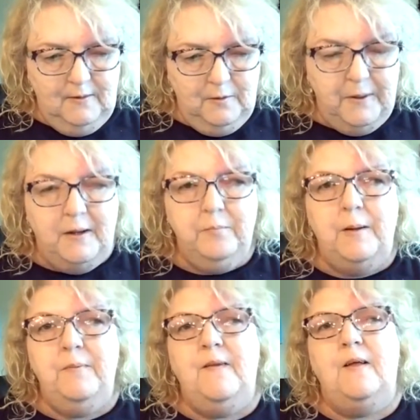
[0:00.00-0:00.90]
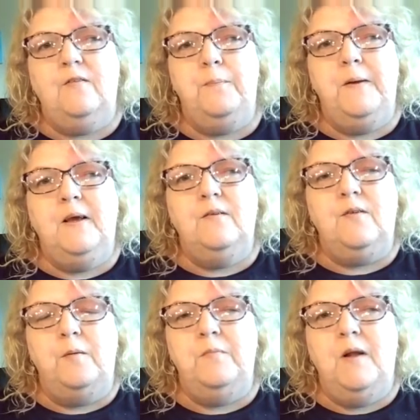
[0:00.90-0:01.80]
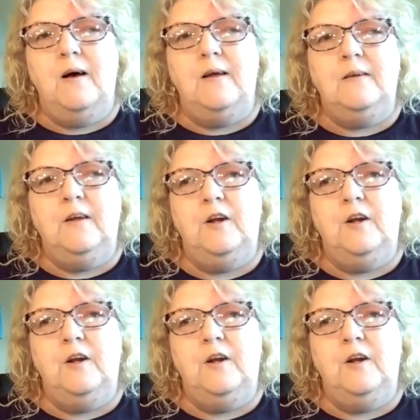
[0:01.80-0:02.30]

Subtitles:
But maybe that's because I'm not,